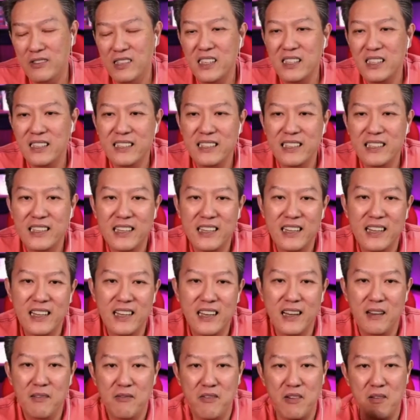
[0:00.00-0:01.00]
Yeah,
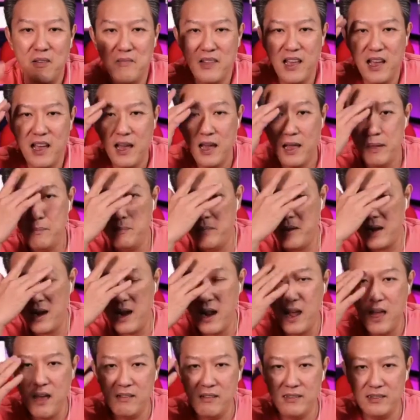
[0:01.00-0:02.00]
from the
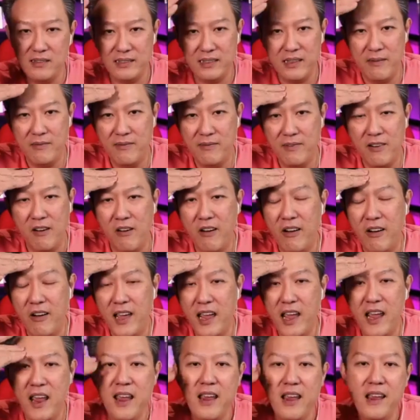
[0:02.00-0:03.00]
eyebrows, the
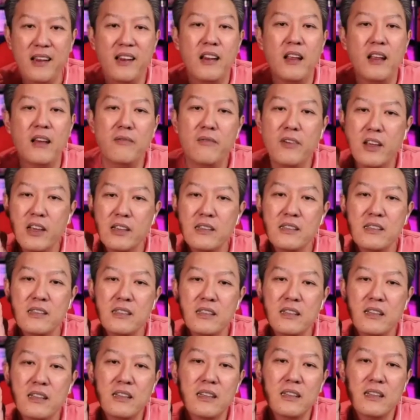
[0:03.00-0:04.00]
forehead, the
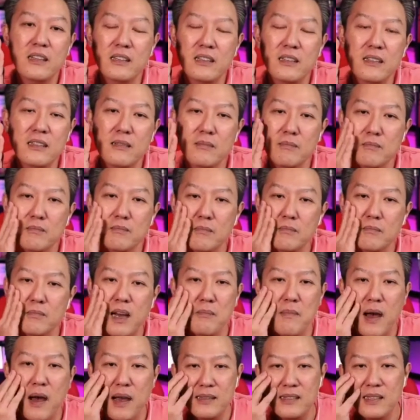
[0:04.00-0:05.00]
facial
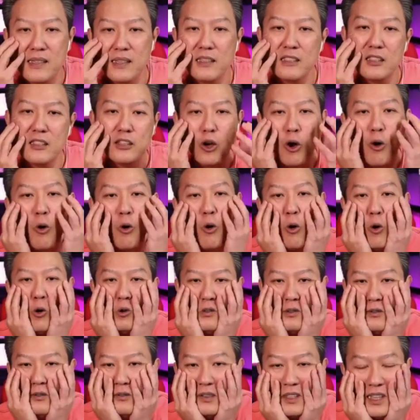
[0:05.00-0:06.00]
muscle
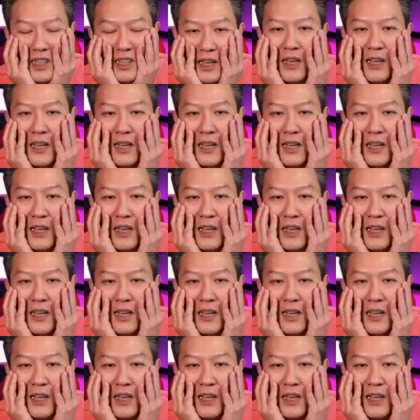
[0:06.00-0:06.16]
tone,